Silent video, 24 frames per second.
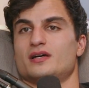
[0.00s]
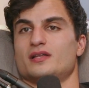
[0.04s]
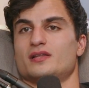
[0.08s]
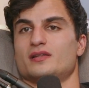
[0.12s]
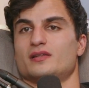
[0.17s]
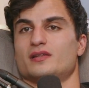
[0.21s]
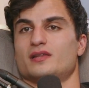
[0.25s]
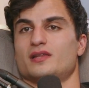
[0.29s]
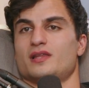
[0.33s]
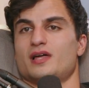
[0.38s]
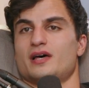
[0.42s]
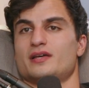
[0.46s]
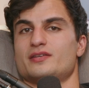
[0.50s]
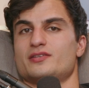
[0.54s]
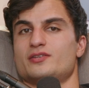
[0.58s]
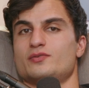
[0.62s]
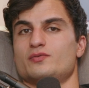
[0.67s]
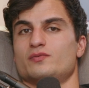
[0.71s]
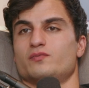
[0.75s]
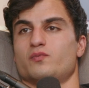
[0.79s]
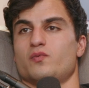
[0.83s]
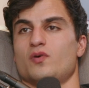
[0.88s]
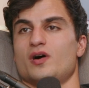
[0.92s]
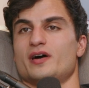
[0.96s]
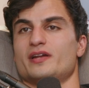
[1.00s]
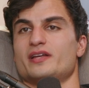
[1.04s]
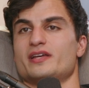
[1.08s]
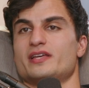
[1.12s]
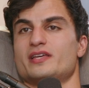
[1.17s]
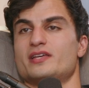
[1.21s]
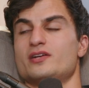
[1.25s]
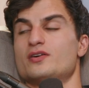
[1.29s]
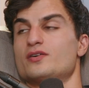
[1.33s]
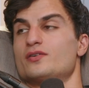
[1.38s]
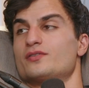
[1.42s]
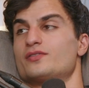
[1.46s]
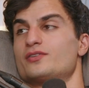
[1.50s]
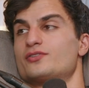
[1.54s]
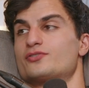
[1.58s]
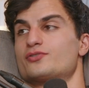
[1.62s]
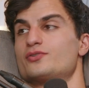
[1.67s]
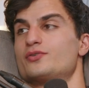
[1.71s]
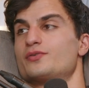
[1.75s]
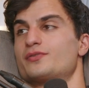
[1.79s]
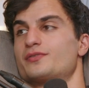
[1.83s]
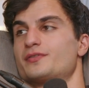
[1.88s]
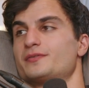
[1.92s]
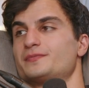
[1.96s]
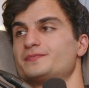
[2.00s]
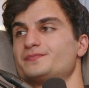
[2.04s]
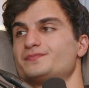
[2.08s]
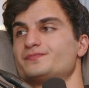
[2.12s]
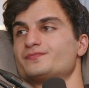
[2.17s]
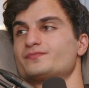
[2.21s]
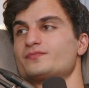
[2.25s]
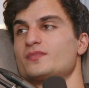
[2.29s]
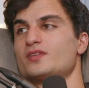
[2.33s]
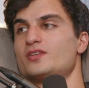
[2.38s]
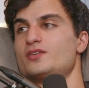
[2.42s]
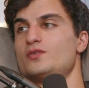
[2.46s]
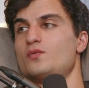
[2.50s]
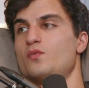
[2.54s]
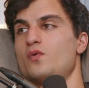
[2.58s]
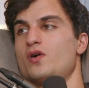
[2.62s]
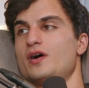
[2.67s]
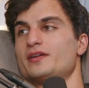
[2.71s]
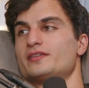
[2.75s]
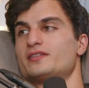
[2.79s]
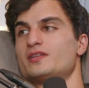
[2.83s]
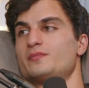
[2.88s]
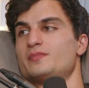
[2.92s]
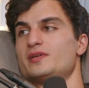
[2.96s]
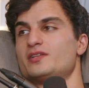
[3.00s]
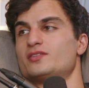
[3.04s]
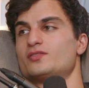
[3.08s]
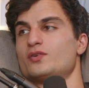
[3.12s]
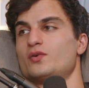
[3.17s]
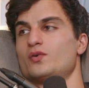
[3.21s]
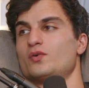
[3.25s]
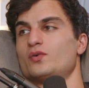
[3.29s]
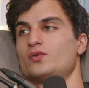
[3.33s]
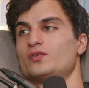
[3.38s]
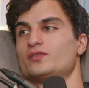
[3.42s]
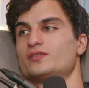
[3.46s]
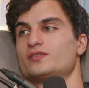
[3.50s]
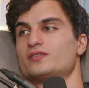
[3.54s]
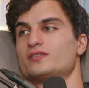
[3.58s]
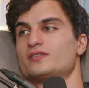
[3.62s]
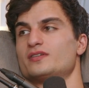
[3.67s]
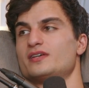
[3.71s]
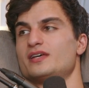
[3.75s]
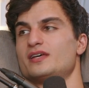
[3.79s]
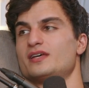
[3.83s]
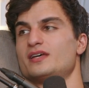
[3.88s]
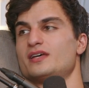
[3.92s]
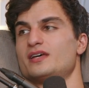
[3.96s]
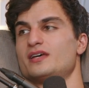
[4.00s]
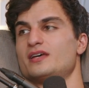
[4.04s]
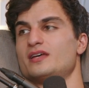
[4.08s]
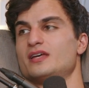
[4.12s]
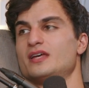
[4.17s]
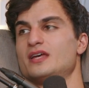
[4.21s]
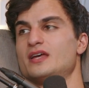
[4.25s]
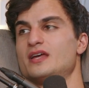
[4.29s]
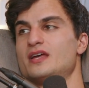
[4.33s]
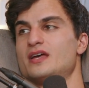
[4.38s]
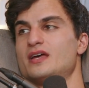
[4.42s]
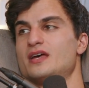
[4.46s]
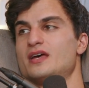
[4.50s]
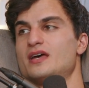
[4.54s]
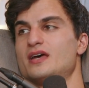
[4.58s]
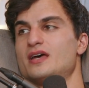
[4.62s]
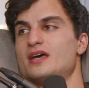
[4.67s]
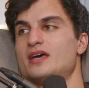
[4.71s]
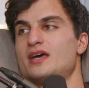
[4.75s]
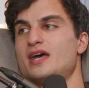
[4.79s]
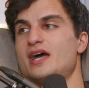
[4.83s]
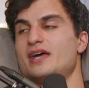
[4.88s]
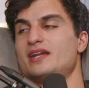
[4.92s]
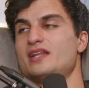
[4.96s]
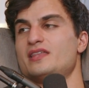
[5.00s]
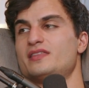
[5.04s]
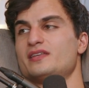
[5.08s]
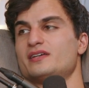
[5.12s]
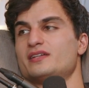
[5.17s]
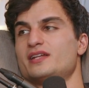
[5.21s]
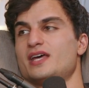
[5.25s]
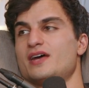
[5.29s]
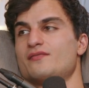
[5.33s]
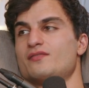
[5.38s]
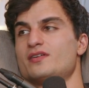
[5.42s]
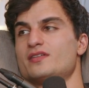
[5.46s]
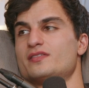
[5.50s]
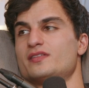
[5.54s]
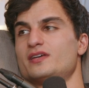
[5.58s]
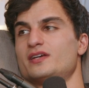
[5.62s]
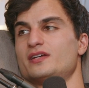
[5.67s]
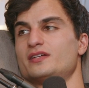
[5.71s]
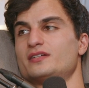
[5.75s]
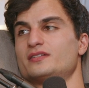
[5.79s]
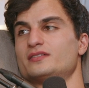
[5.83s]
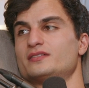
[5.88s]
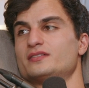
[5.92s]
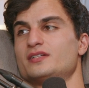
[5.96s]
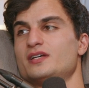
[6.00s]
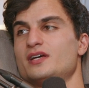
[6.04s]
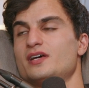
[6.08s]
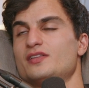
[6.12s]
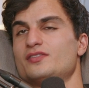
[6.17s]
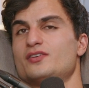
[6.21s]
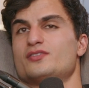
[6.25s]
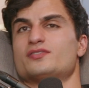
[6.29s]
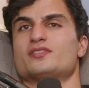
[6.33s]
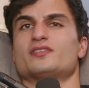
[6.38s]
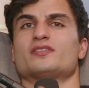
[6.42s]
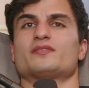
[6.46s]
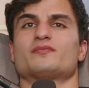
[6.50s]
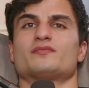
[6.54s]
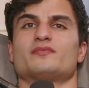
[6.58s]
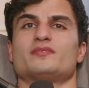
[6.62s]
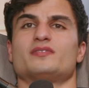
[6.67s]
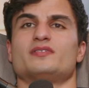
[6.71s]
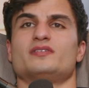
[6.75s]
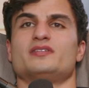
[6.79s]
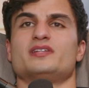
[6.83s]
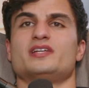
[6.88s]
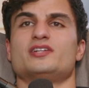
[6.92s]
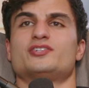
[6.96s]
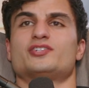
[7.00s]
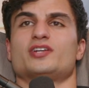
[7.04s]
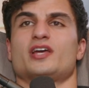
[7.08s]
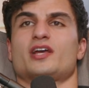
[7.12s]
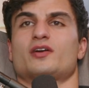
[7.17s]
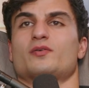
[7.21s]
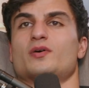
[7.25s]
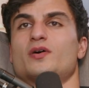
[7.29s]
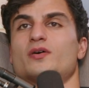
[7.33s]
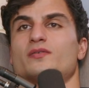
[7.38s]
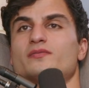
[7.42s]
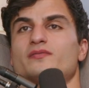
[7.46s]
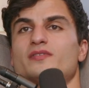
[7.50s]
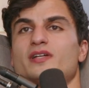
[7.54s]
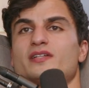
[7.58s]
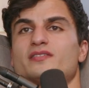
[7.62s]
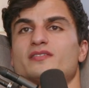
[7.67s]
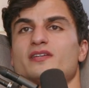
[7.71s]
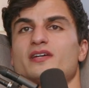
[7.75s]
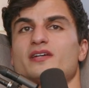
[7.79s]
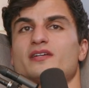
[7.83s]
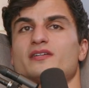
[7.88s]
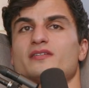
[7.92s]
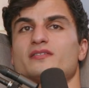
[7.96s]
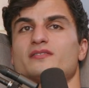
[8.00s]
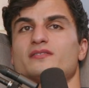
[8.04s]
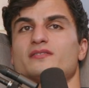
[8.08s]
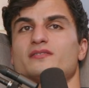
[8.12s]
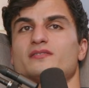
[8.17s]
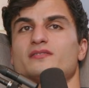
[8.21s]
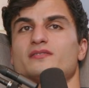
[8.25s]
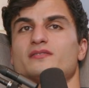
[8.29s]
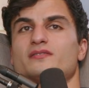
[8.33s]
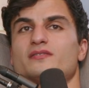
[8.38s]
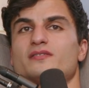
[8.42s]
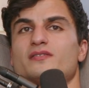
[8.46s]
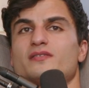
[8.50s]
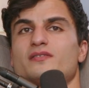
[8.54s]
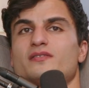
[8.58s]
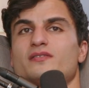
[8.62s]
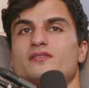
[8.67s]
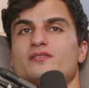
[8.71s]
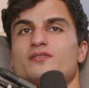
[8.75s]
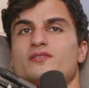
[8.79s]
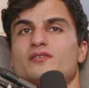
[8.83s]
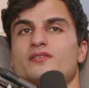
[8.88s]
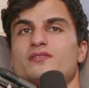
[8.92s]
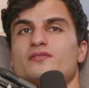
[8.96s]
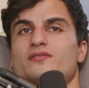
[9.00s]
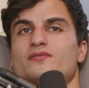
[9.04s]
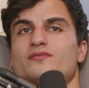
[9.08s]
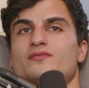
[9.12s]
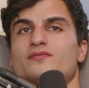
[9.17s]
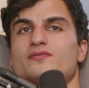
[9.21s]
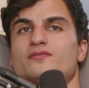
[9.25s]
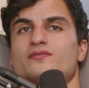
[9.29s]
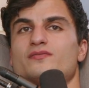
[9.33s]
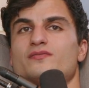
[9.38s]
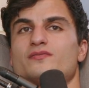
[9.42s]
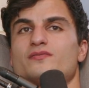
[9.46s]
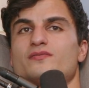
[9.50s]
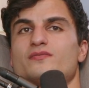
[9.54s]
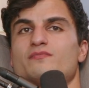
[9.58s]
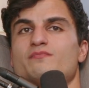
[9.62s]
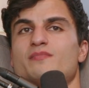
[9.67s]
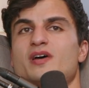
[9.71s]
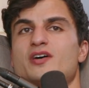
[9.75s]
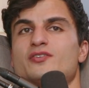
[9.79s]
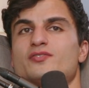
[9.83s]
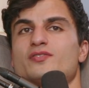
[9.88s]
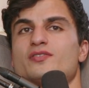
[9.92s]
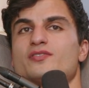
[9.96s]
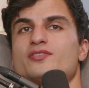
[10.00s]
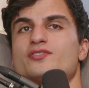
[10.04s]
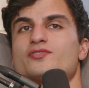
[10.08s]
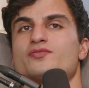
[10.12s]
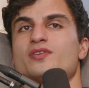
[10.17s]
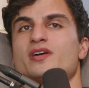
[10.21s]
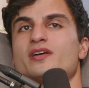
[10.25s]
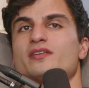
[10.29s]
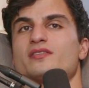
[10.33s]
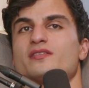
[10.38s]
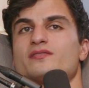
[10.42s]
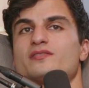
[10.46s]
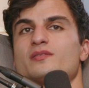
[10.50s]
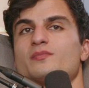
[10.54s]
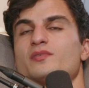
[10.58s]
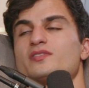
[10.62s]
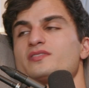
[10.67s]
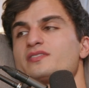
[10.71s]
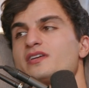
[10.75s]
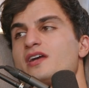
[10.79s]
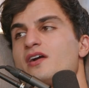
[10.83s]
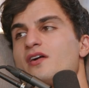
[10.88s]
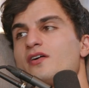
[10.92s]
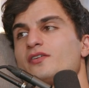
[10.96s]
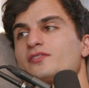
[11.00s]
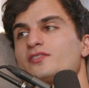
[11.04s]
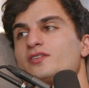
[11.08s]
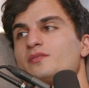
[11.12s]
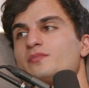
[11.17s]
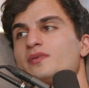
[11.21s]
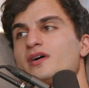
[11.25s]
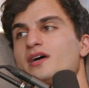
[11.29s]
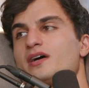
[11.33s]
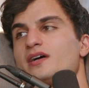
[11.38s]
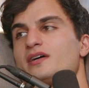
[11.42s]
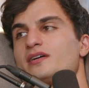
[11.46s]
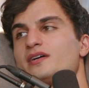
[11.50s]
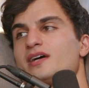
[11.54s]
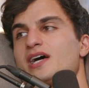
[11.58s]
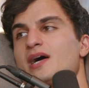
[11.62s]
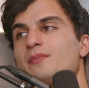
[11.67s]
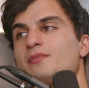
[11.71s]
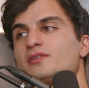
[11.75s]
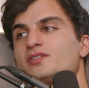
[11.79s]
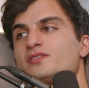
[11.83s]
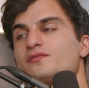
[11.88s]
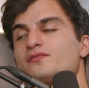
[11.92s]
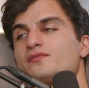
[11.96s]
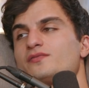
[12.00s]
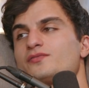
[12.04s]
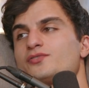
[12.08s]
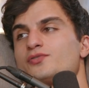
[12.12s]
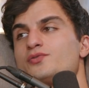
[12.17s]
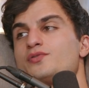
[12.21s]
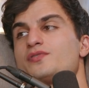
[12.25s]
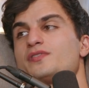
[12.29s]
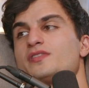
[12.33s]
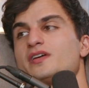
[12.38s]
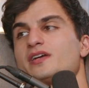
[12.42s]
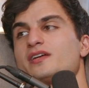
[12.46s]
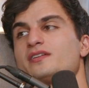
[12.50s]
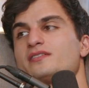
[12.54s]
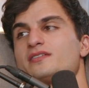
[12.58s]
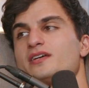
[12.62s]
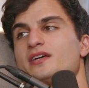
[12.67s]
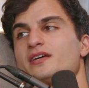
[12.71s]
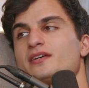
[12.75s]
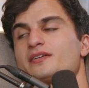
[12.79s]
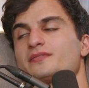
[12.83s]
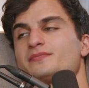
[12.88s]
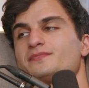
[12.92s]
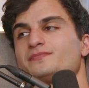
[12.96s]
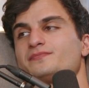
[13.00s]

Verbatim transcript: you want to hear the truth. You want yes. to be told anything and everything. There's a Nietzsche quote that's like, you can measure the strength of someone's character by how much of truth they can take.